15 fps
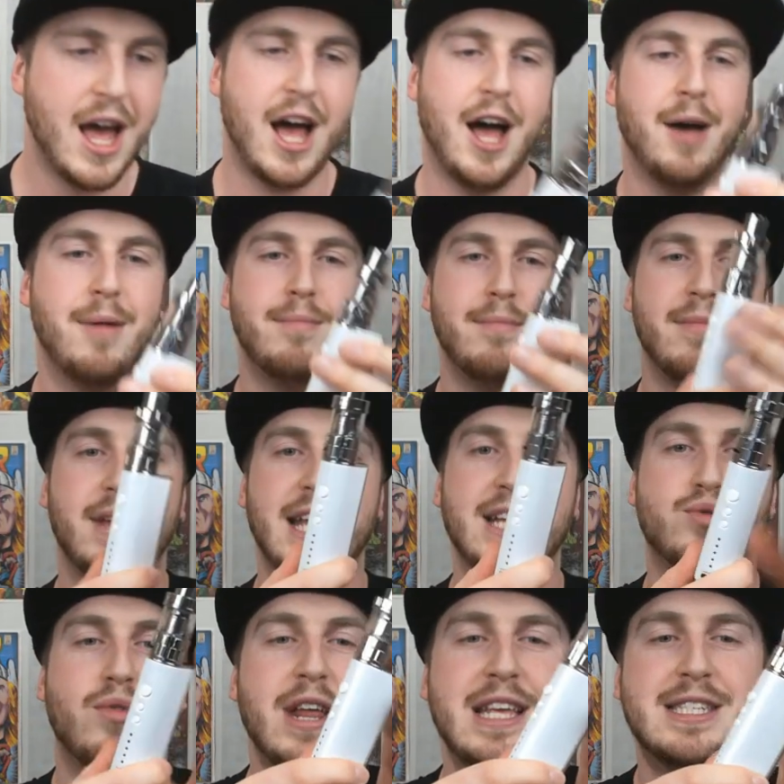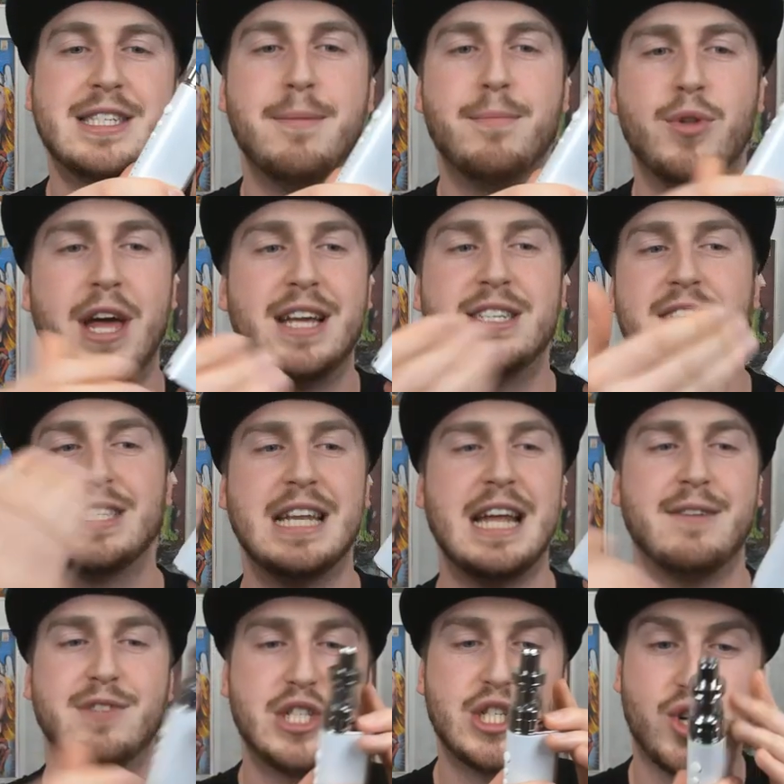It's really simple that it doesn't
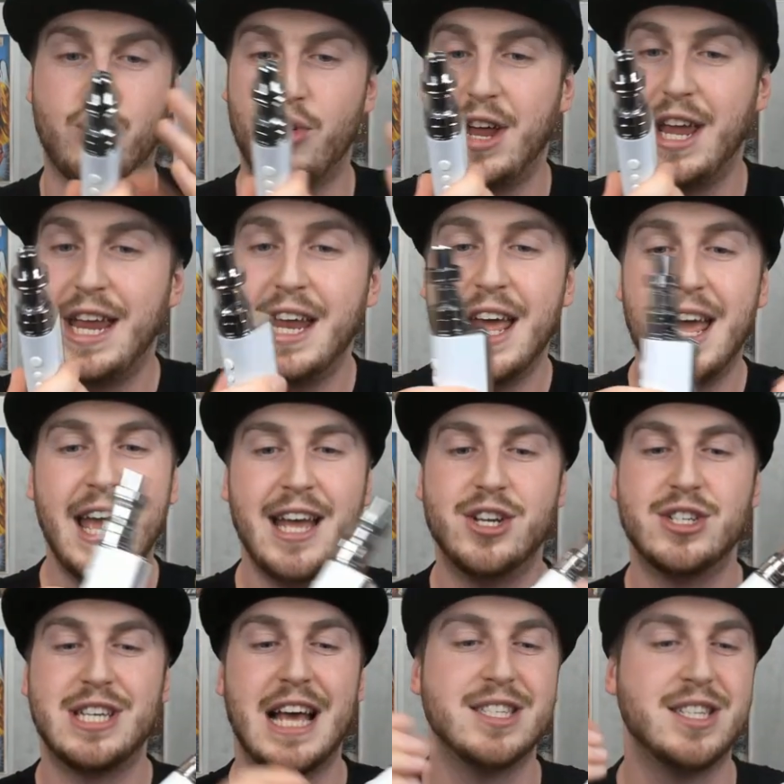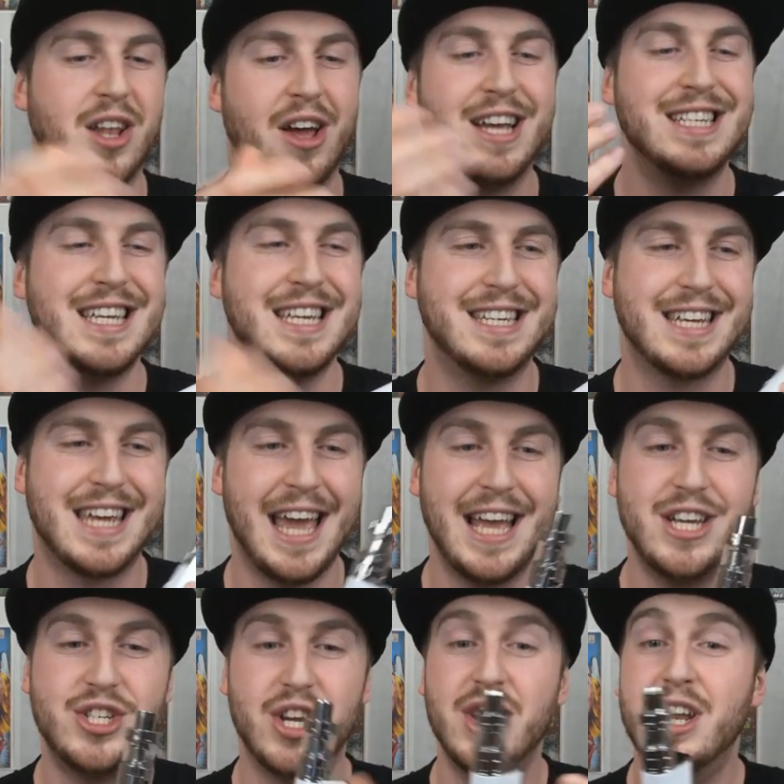have a screen. It just has light
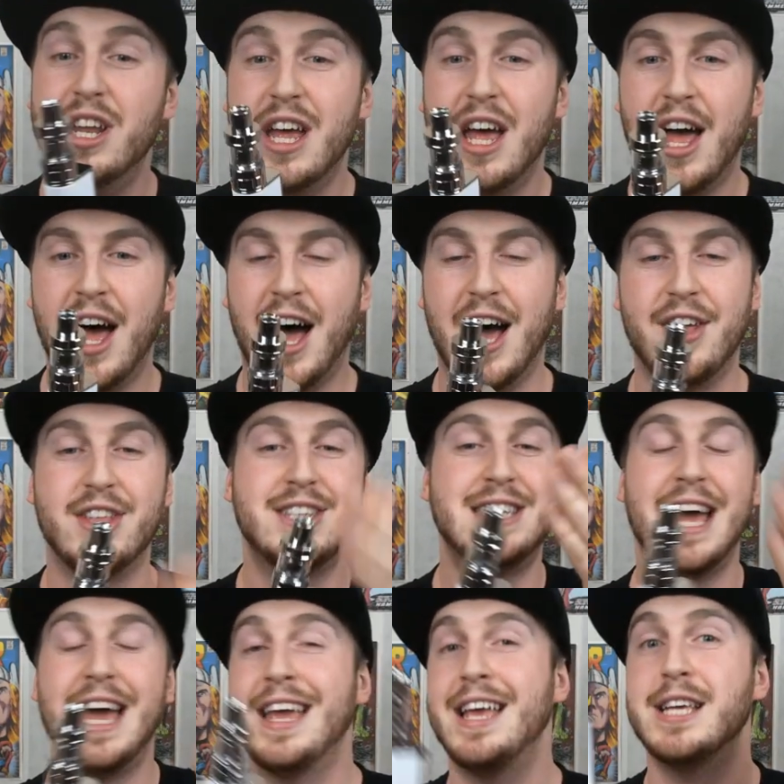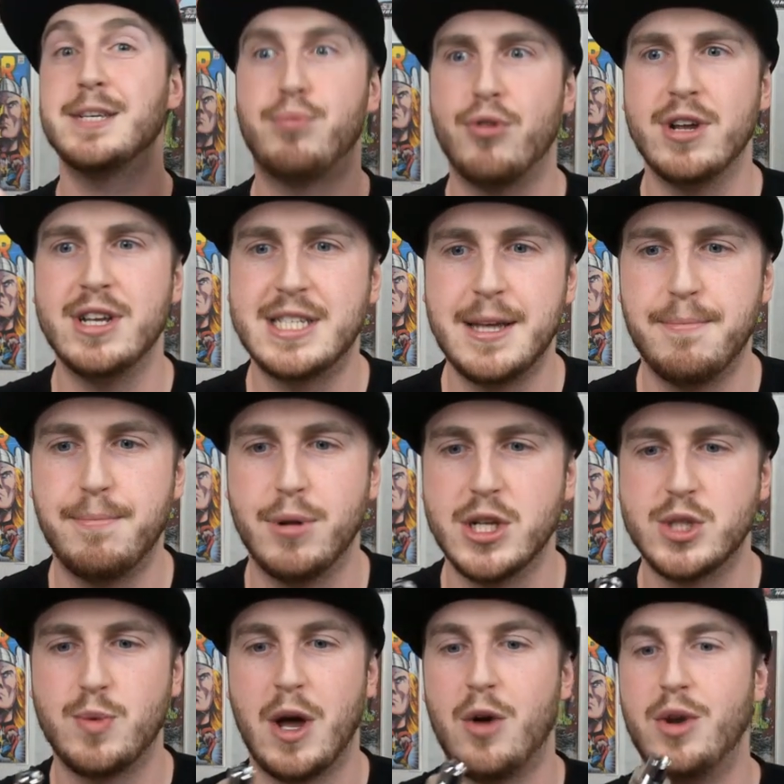indication. The tank is pretty simple
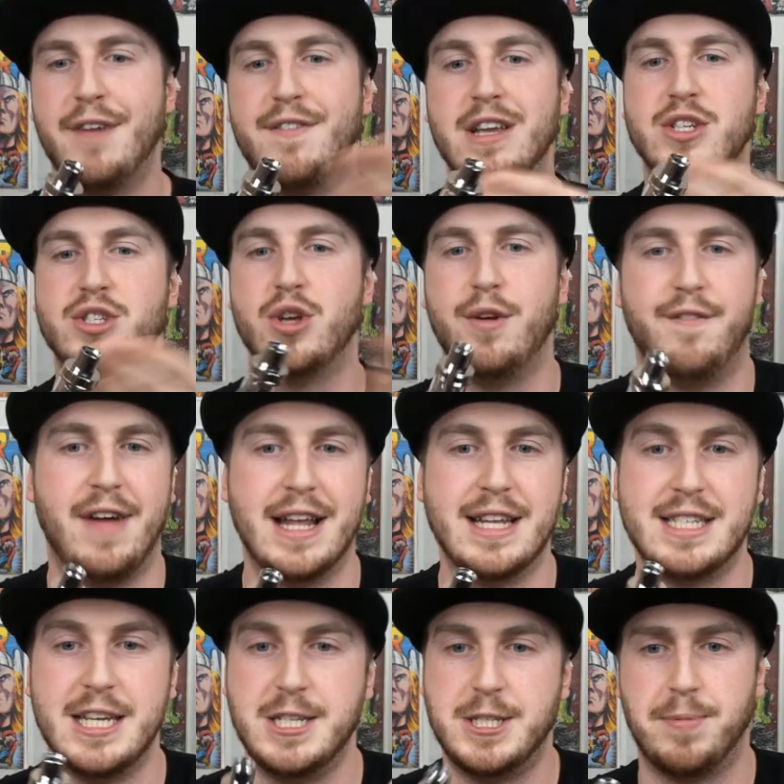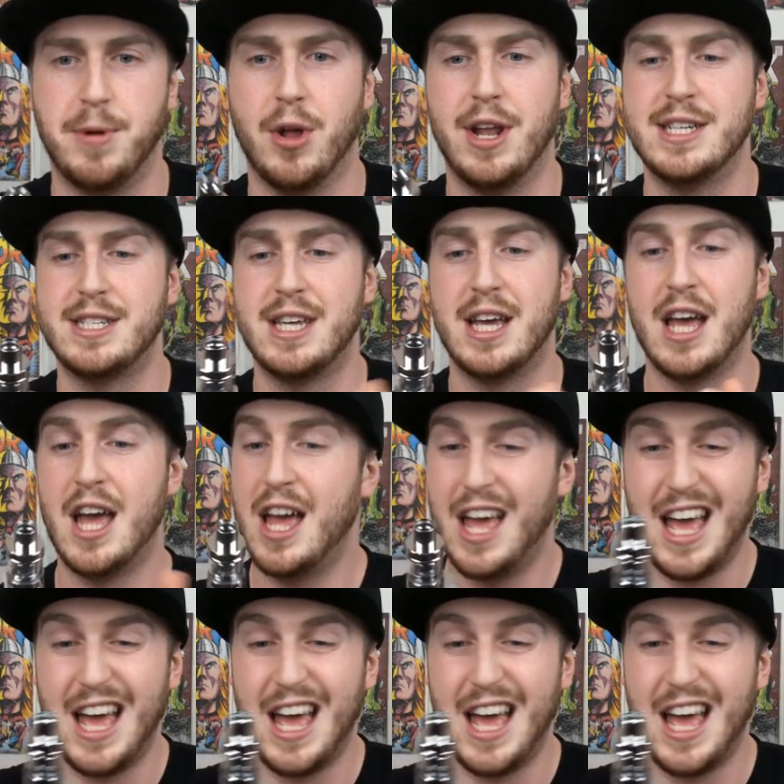as well. Nothing too fancy, to be honest.